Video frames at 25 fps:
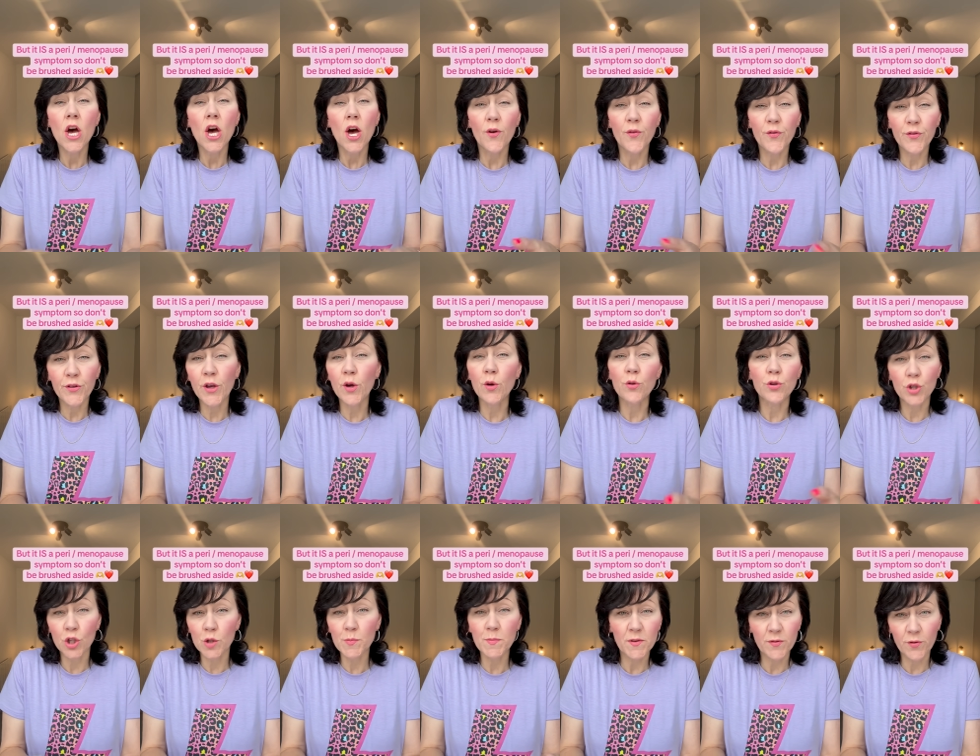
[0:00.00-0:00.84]
a few
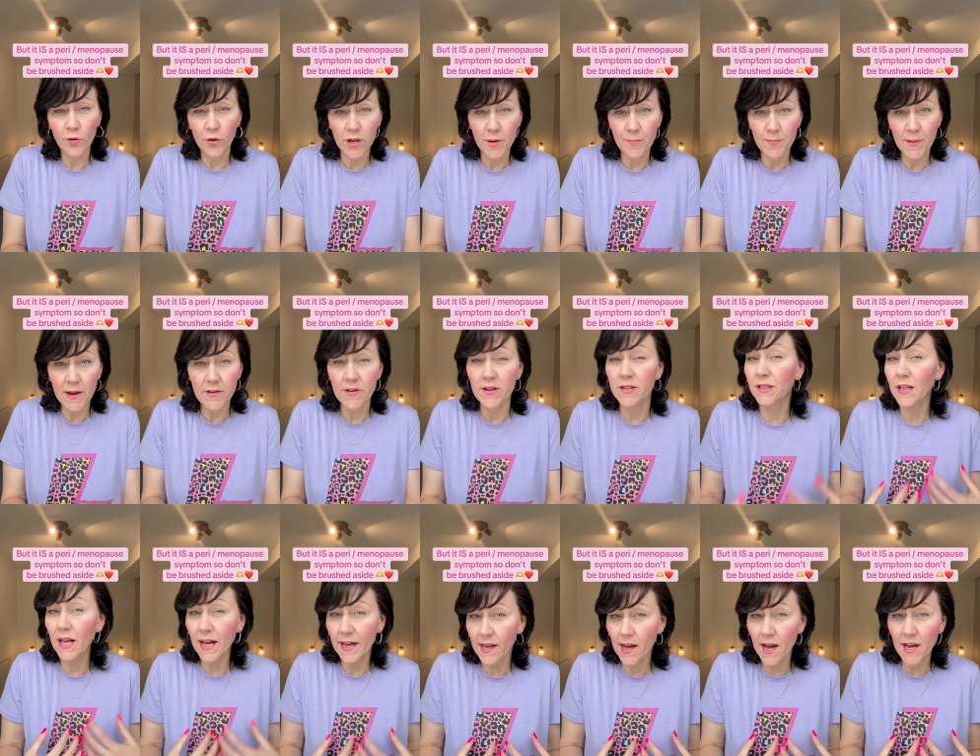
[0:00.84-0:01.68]
just before your period
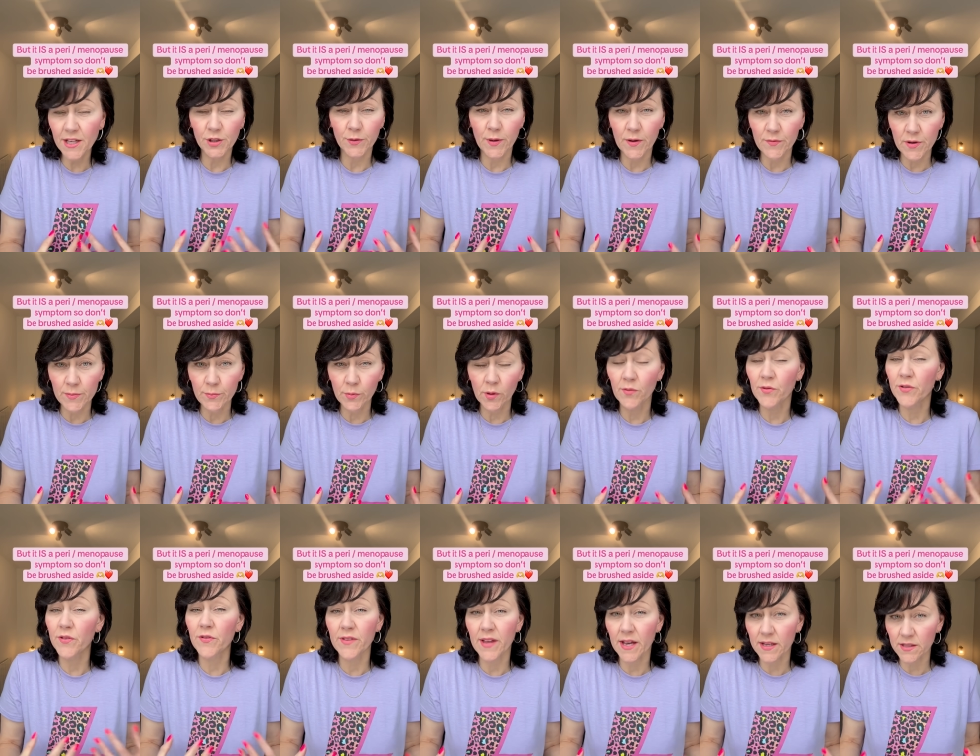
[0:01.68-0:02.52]
like I do every month
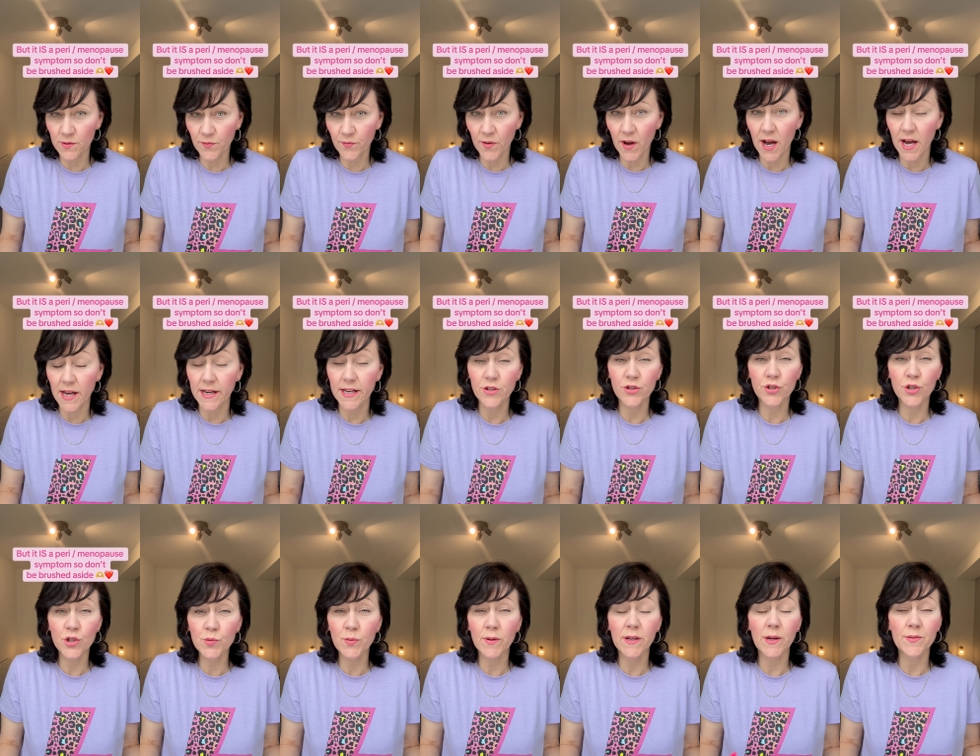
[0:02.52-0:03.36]
and that's fine. It's
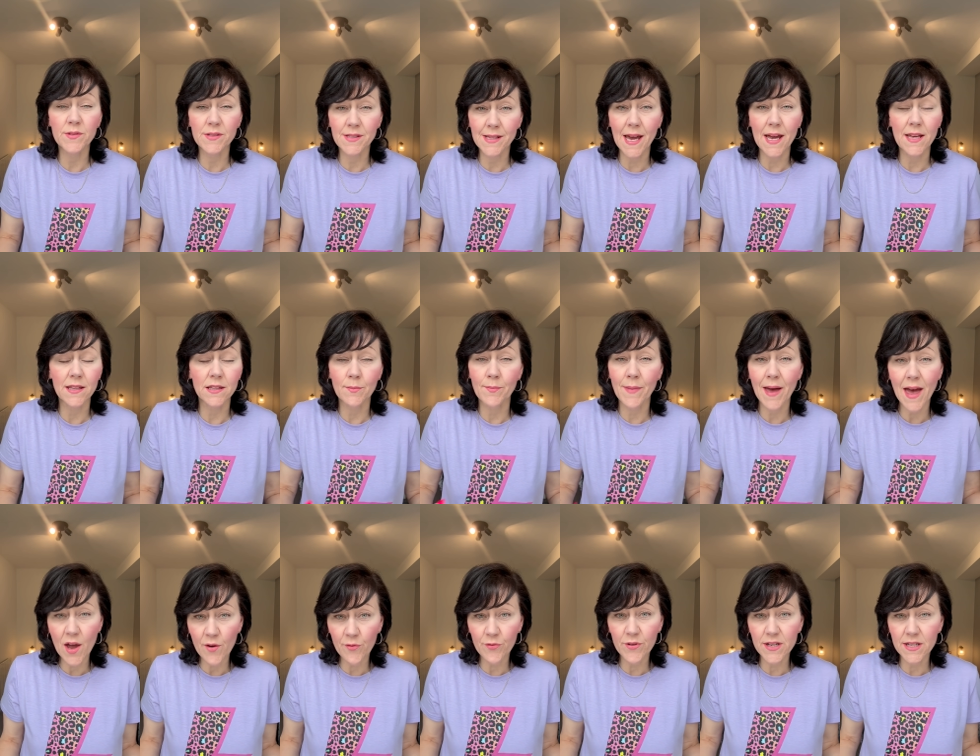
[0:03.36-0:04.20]
just when I was getting them
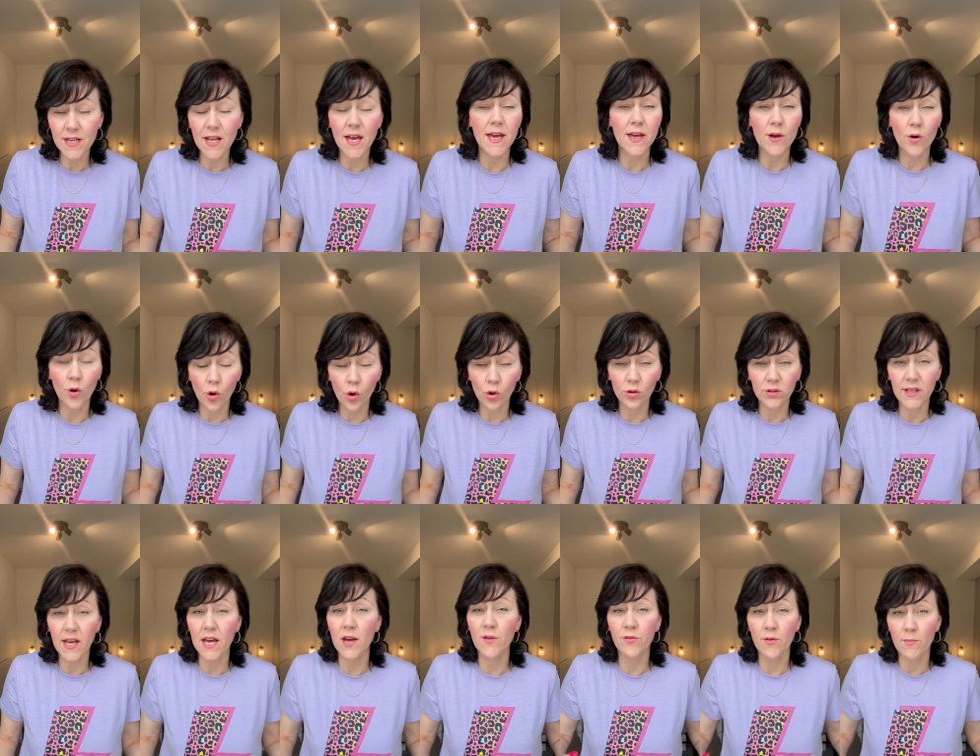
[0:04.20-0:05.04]
every day, all
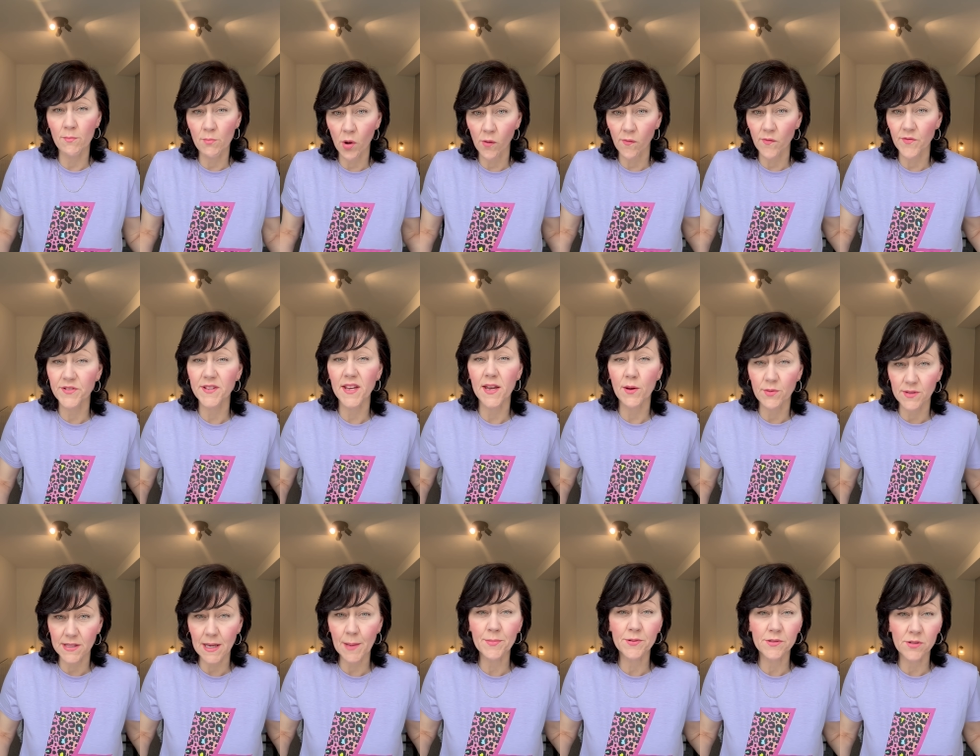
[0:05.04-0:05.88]
day for months, it was
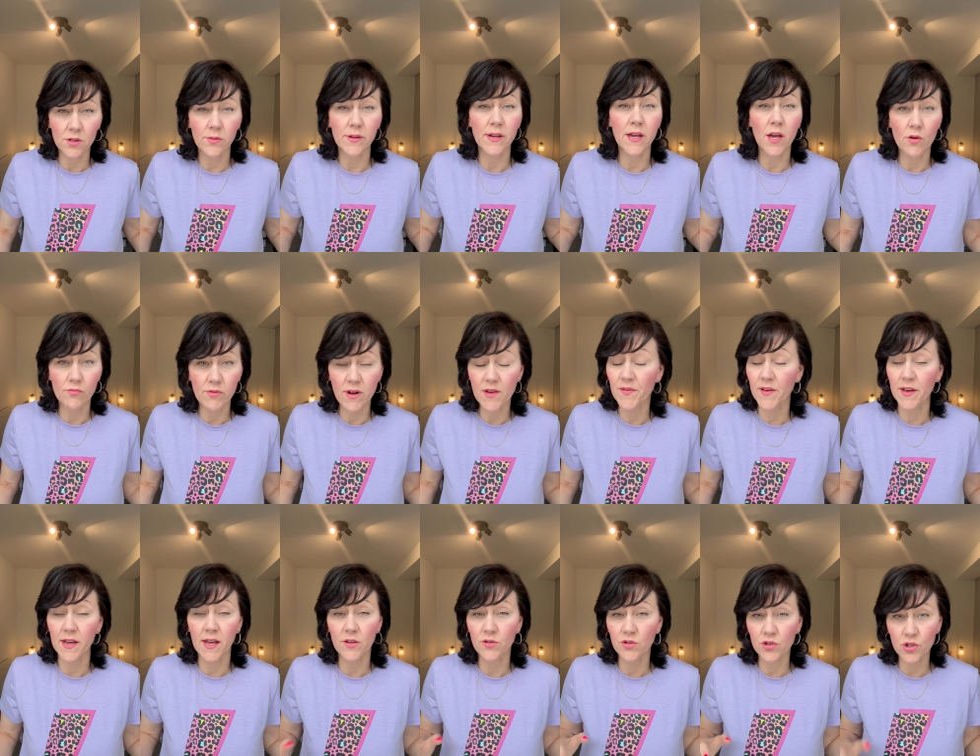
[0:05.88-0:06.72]
absolutely
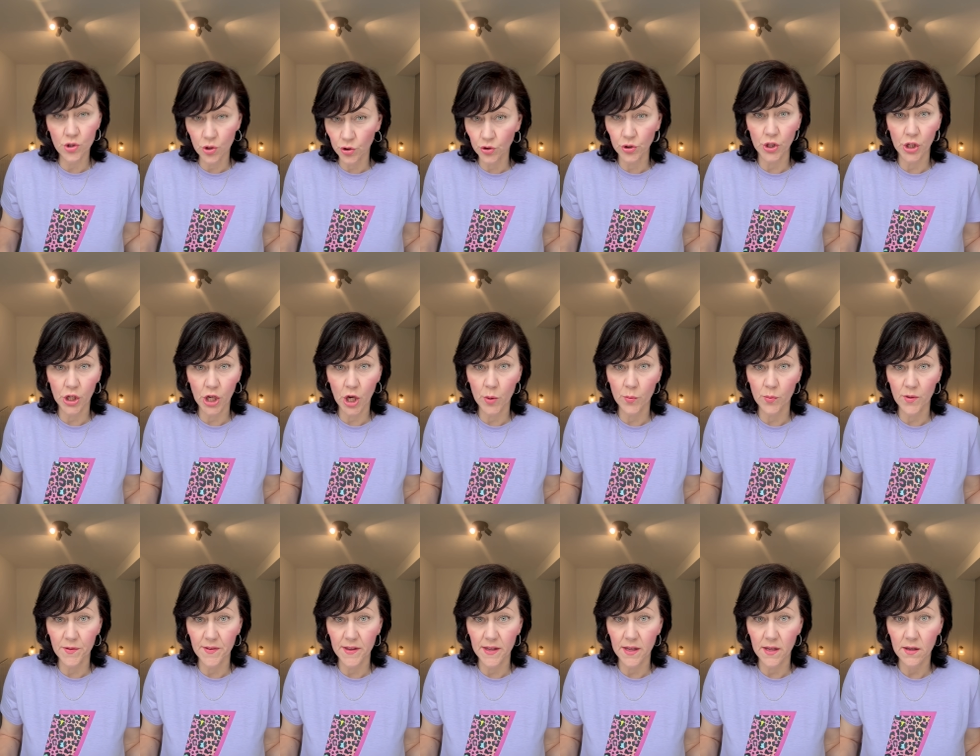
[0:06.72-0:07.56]
horrific. I just couldn't cope
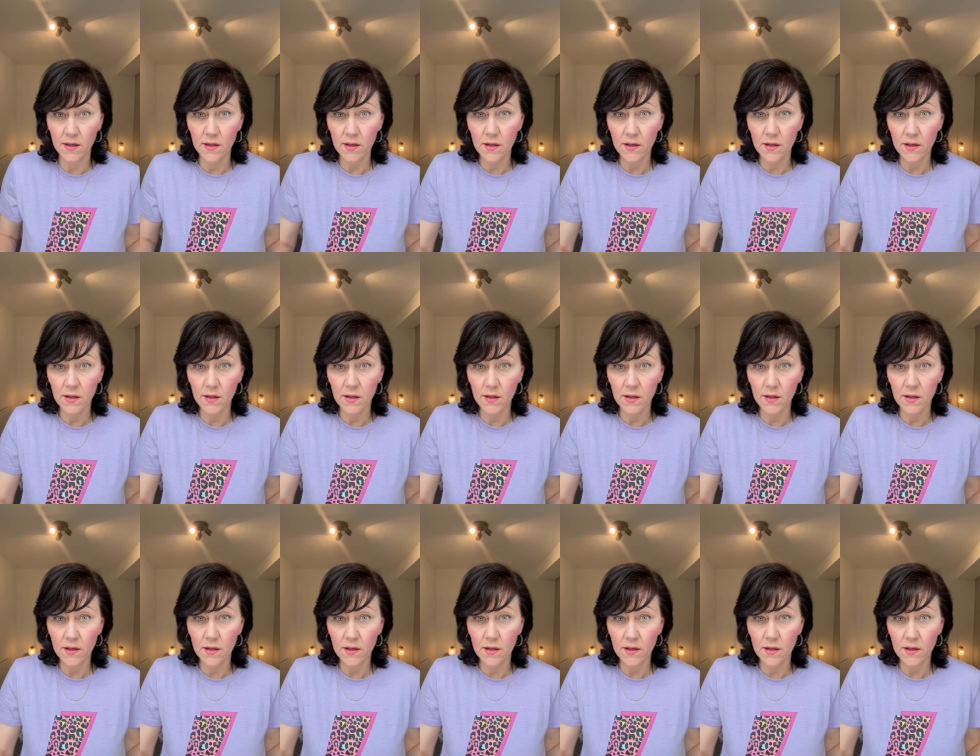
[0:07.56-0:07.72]
with it.